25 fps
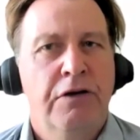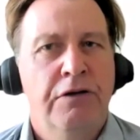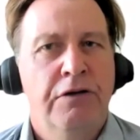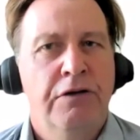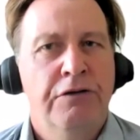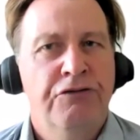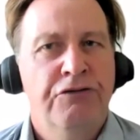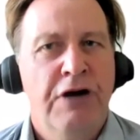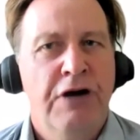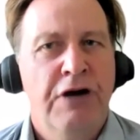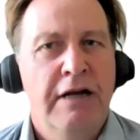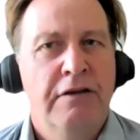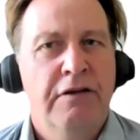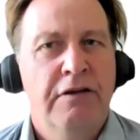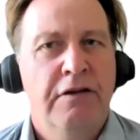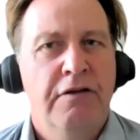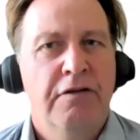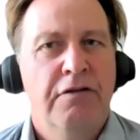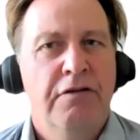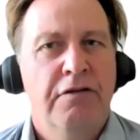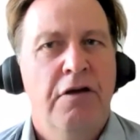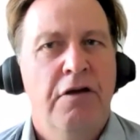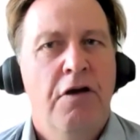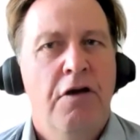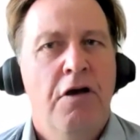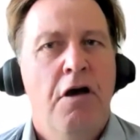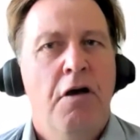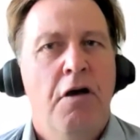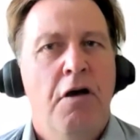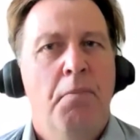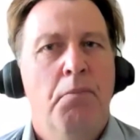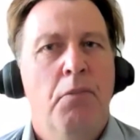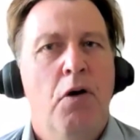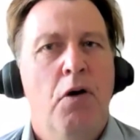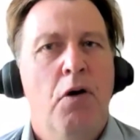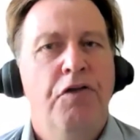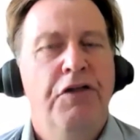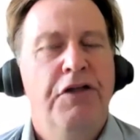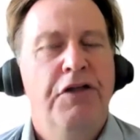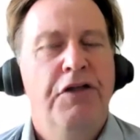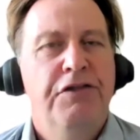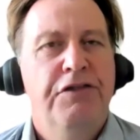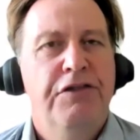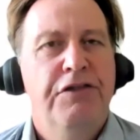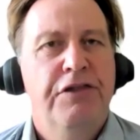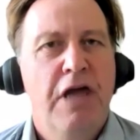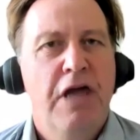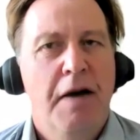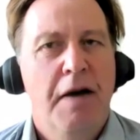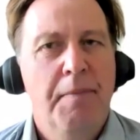contractors, more
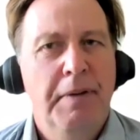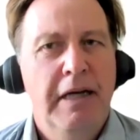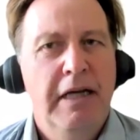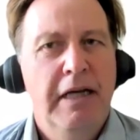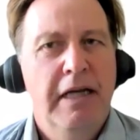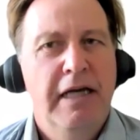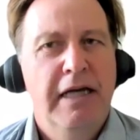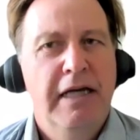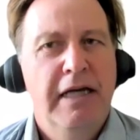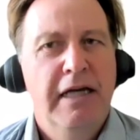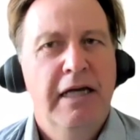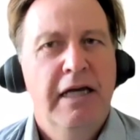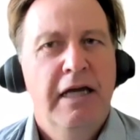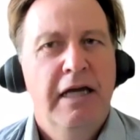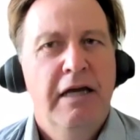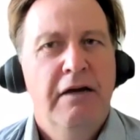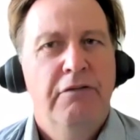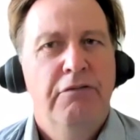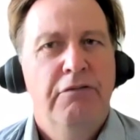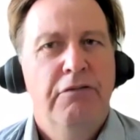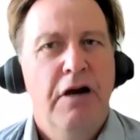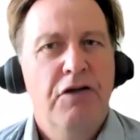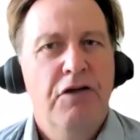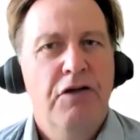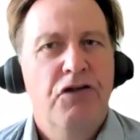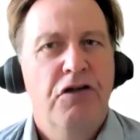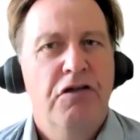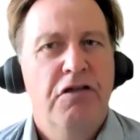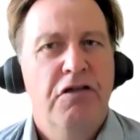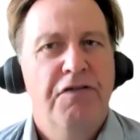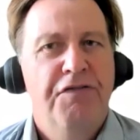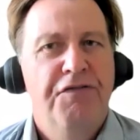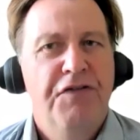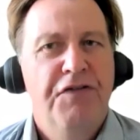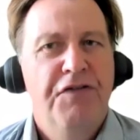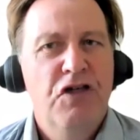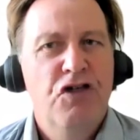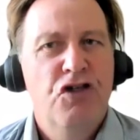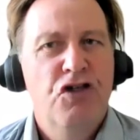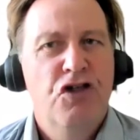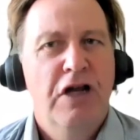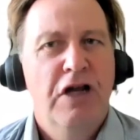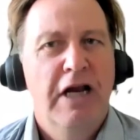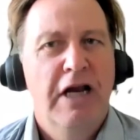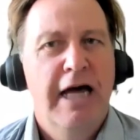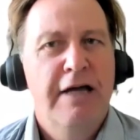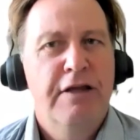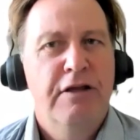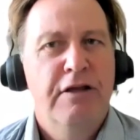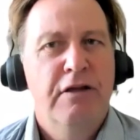than doubling Russia's
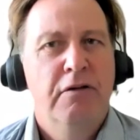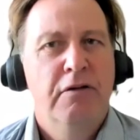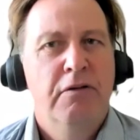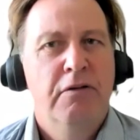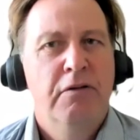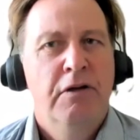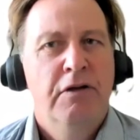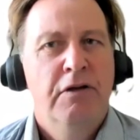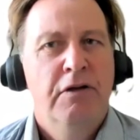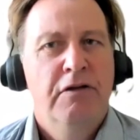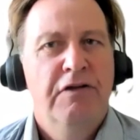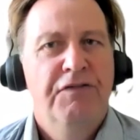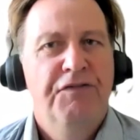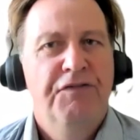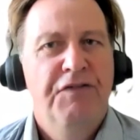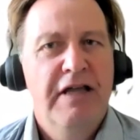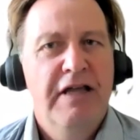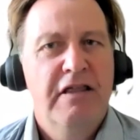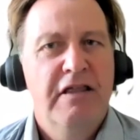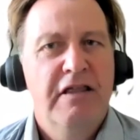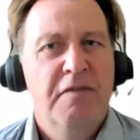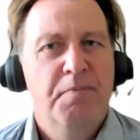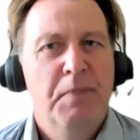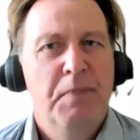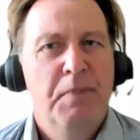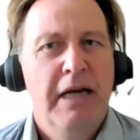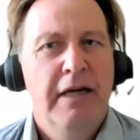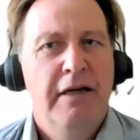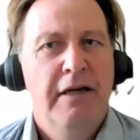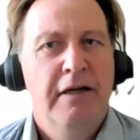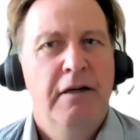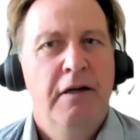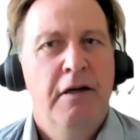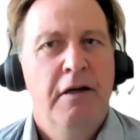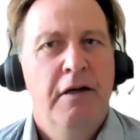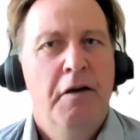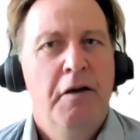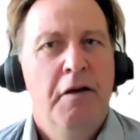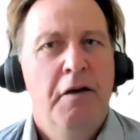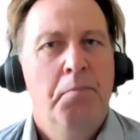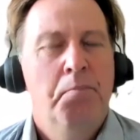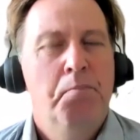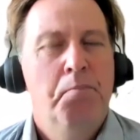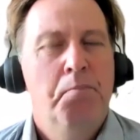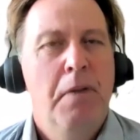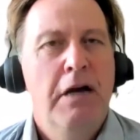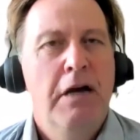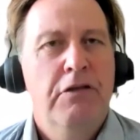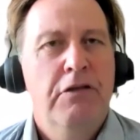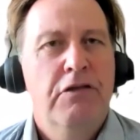official annual defense spend,
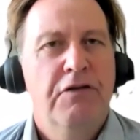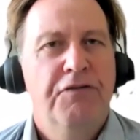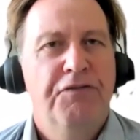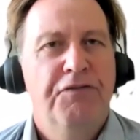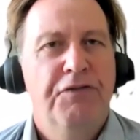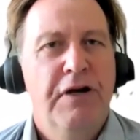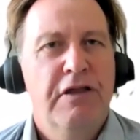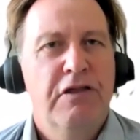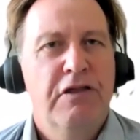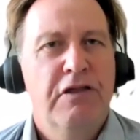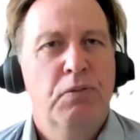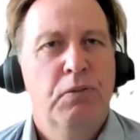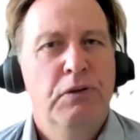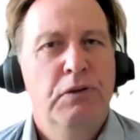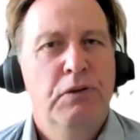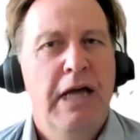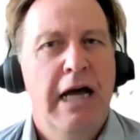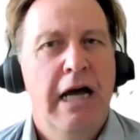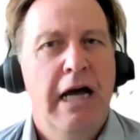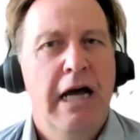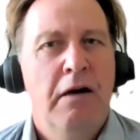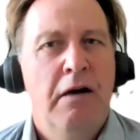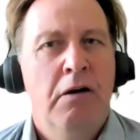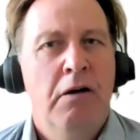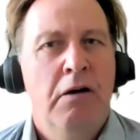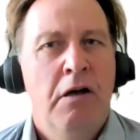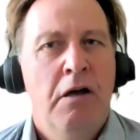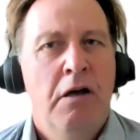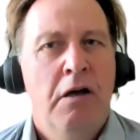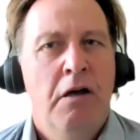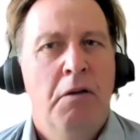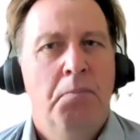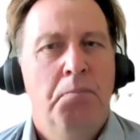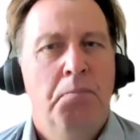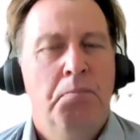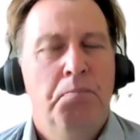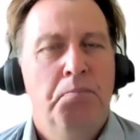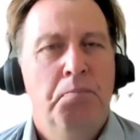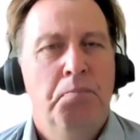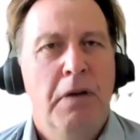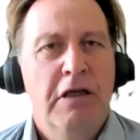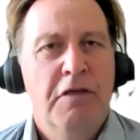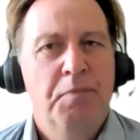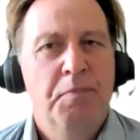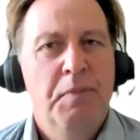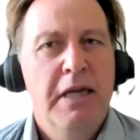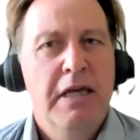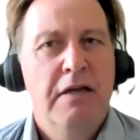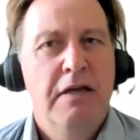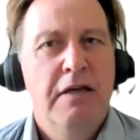much of which
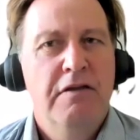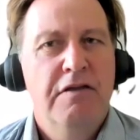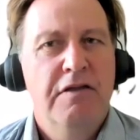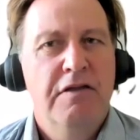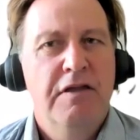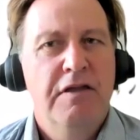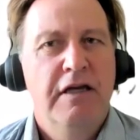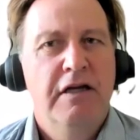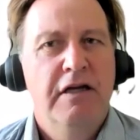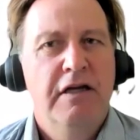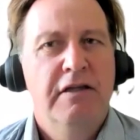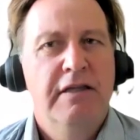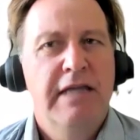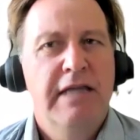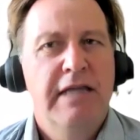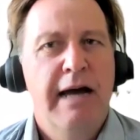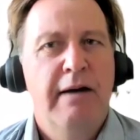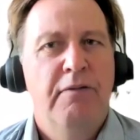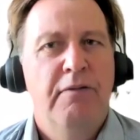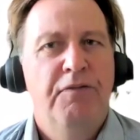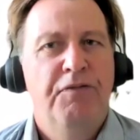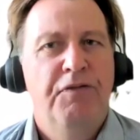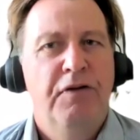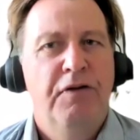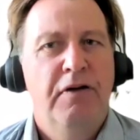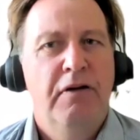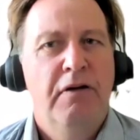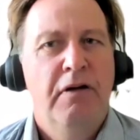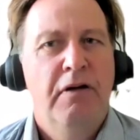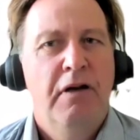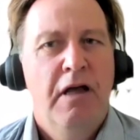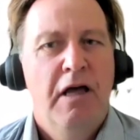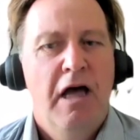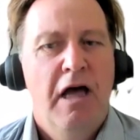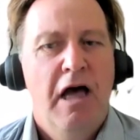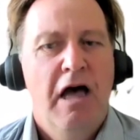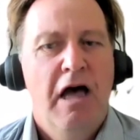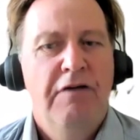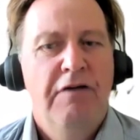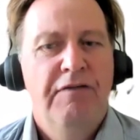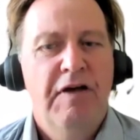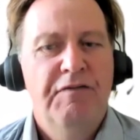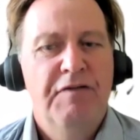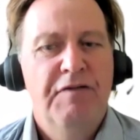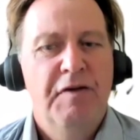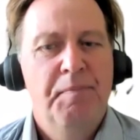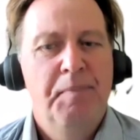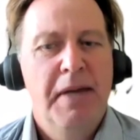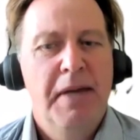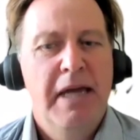must be considered doubtful of
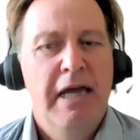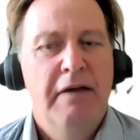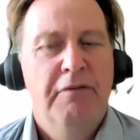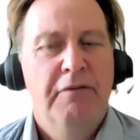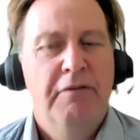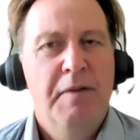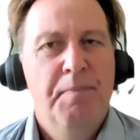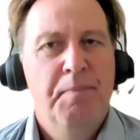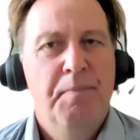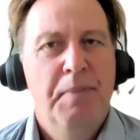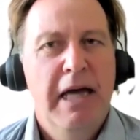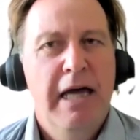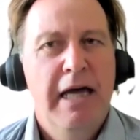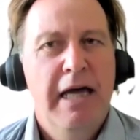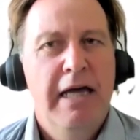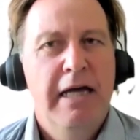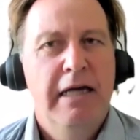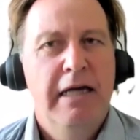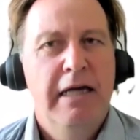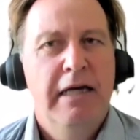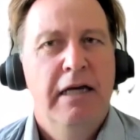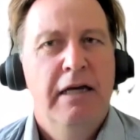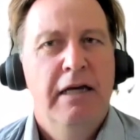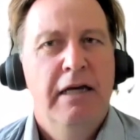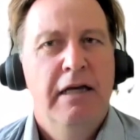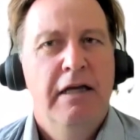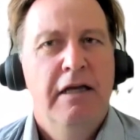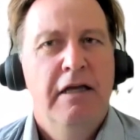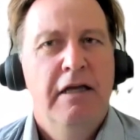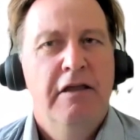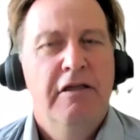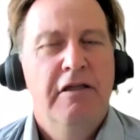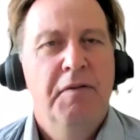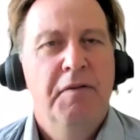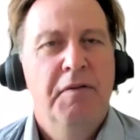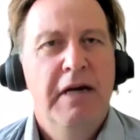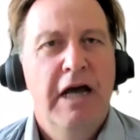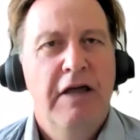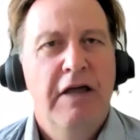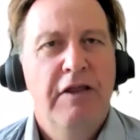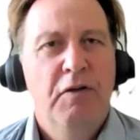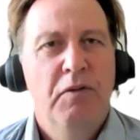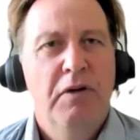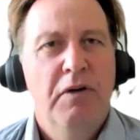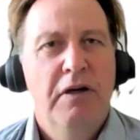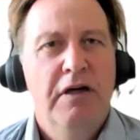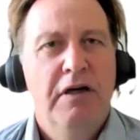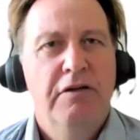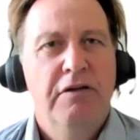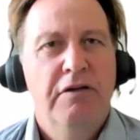ever being repaid. So in other
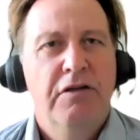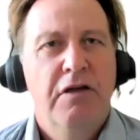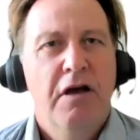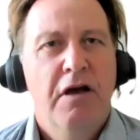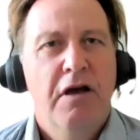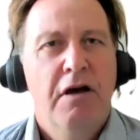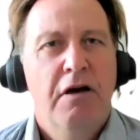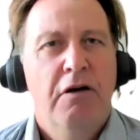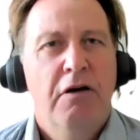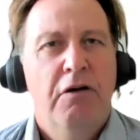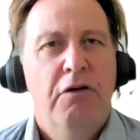words,